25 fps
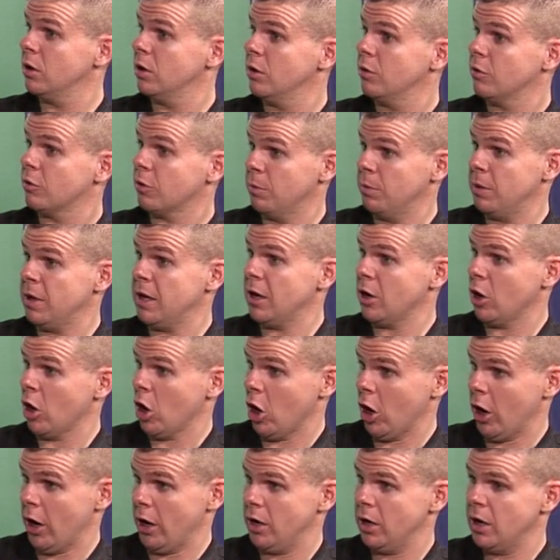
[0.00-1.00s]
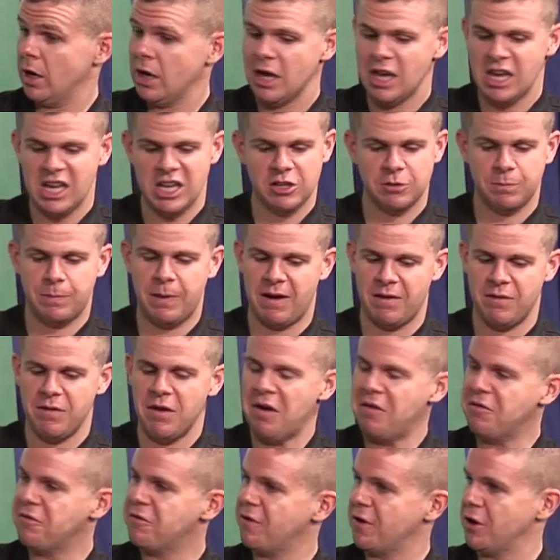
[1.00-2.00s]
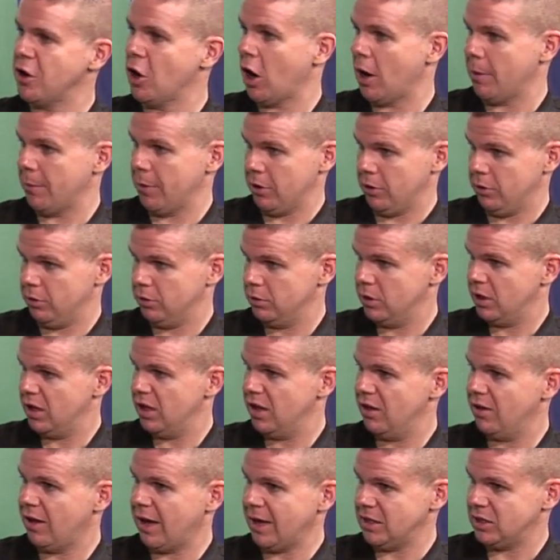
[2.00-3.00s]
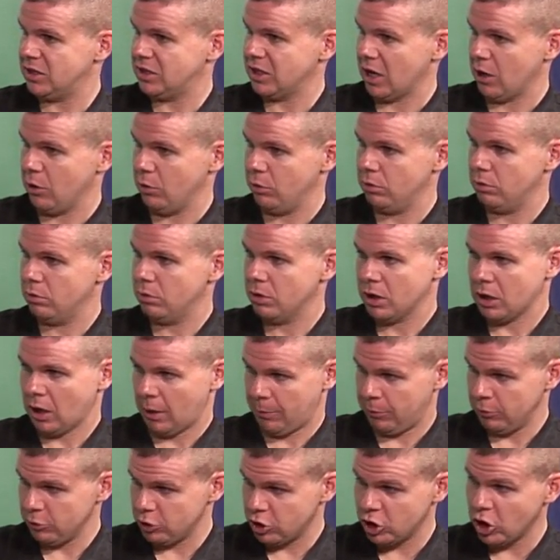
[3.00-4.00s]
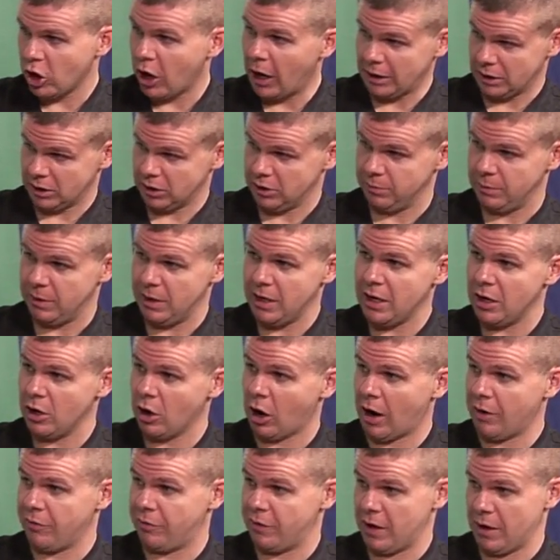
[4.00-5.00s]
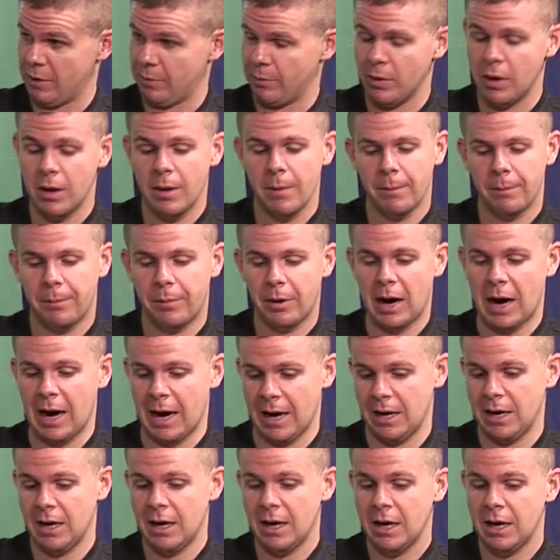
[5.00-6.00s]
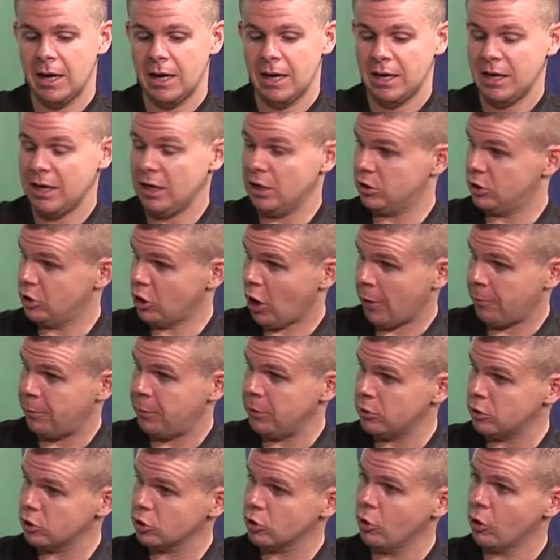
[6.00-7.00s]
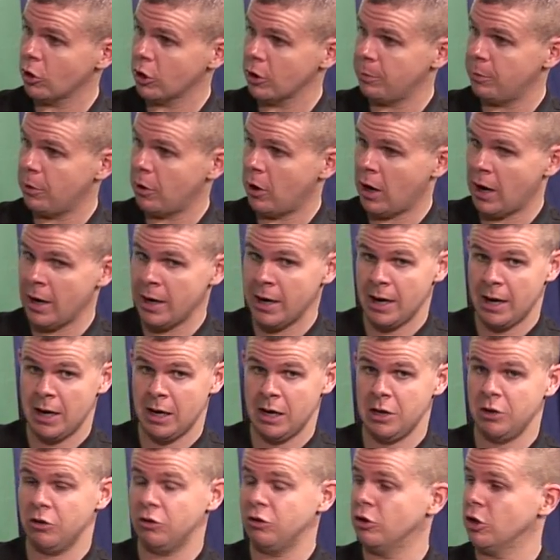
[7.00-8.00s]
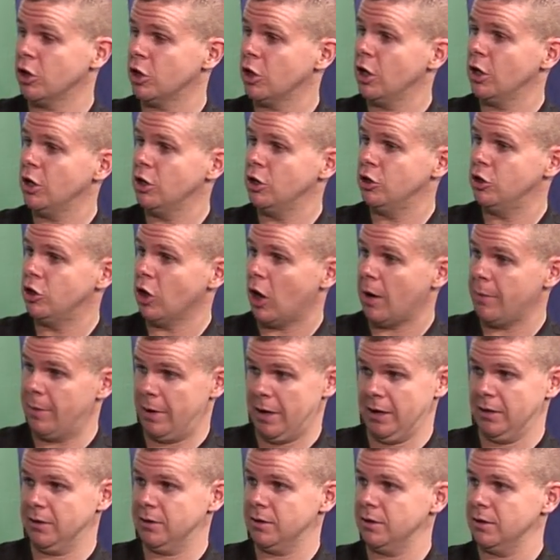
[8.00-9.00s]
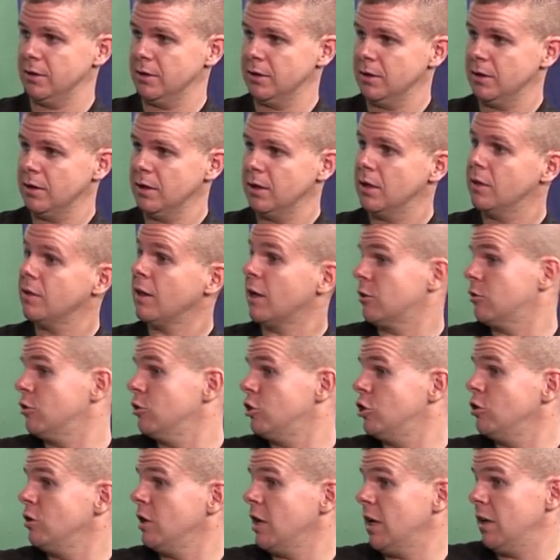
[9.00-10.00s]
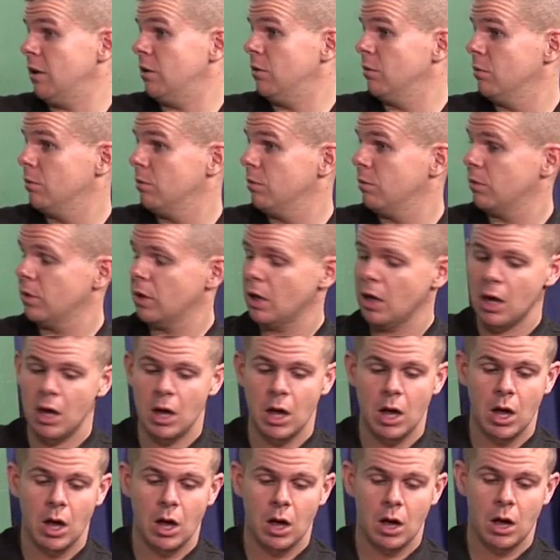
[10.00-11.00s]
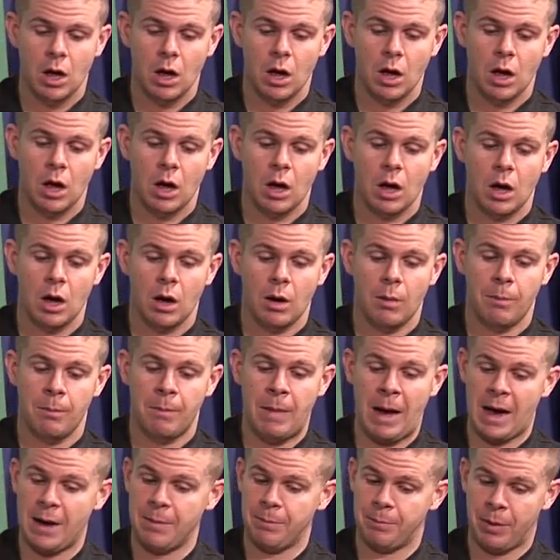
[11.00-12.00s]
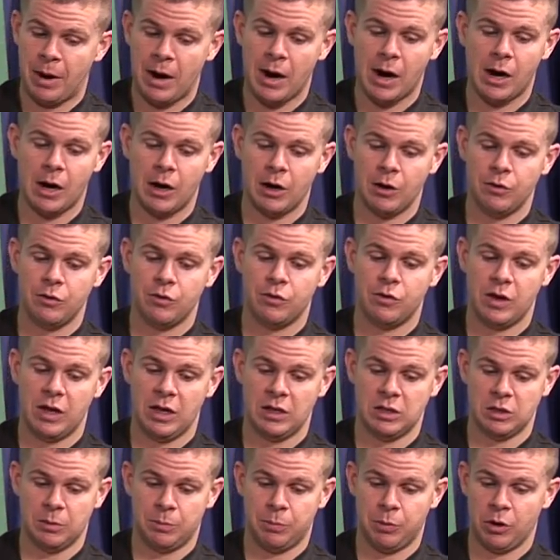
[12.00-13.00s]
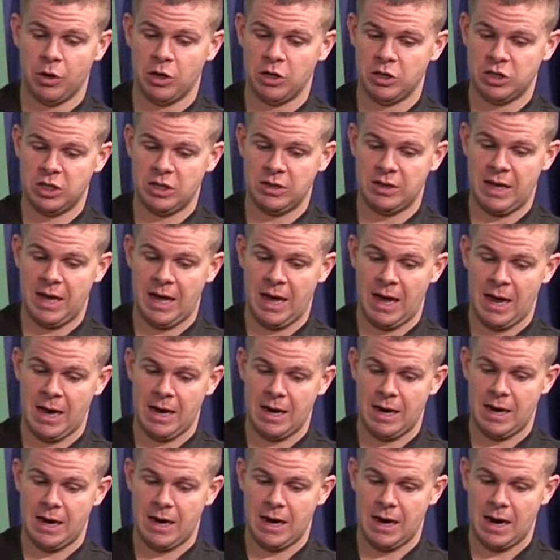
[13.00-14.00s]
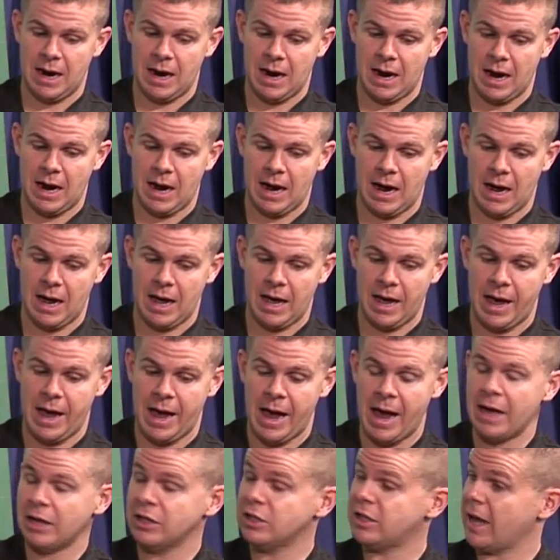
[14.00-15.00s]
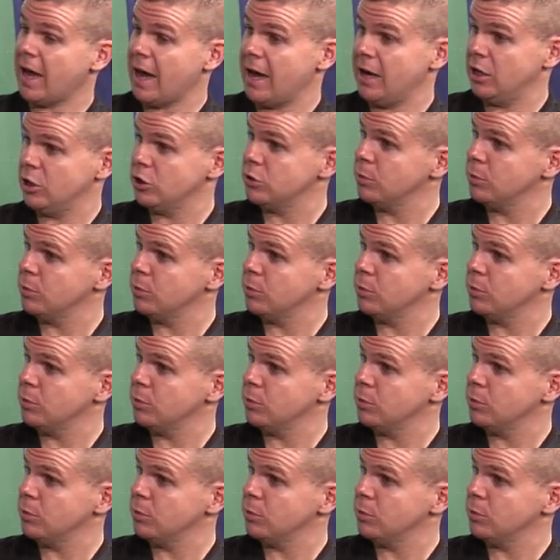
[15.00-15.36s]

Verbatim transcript: from being hurt, he's been phenomenal. Lights out. Couple shots have been hit off him, but he has not been scored upon, and he's looked dominant. That's what you need. Yeah. Matt Barnes is a person that has had his